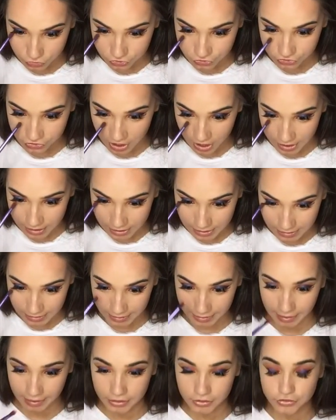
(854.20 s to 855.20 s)

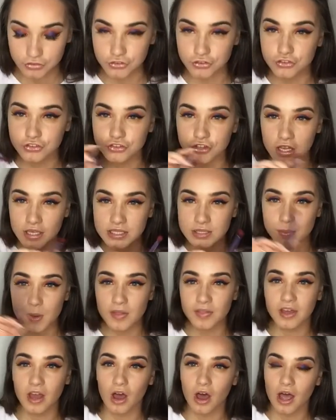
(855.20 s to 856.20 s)
gently, just where
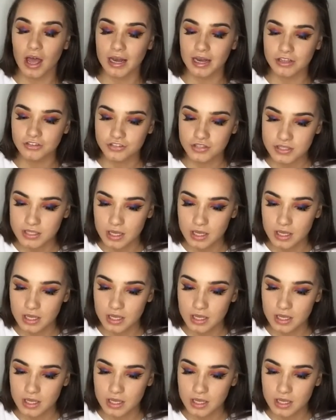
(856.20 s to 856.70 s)
the eyelashes